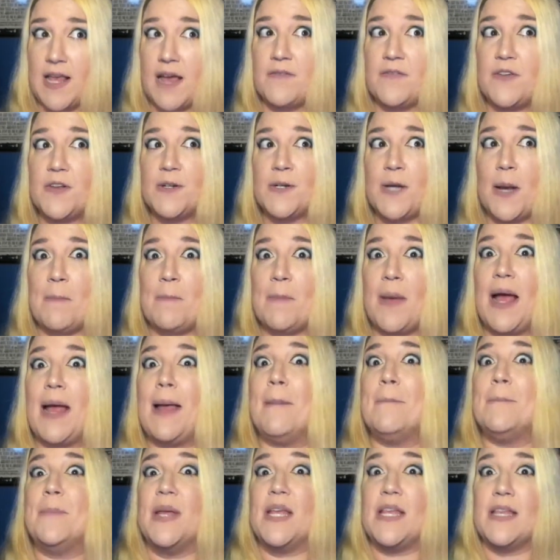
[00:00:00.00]
leveled up by a
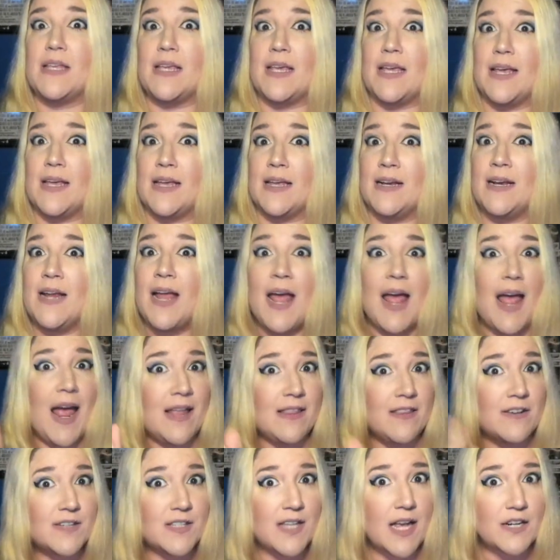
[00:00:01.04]
billion,
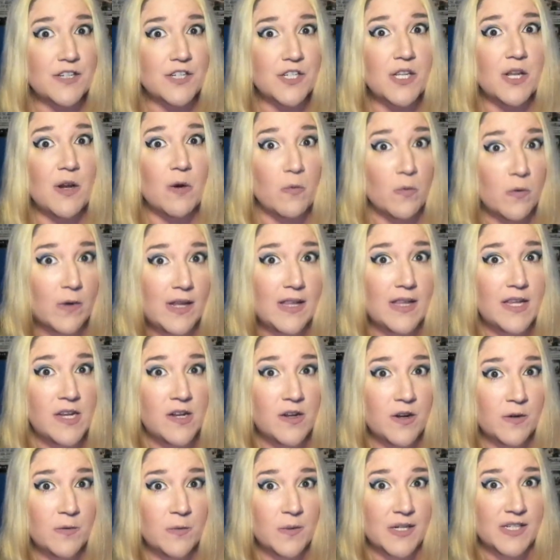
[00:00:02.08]
and there's actually a really
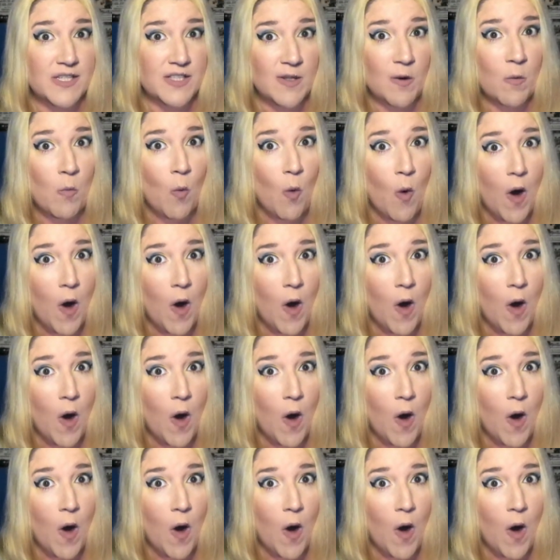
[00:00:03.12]
good reason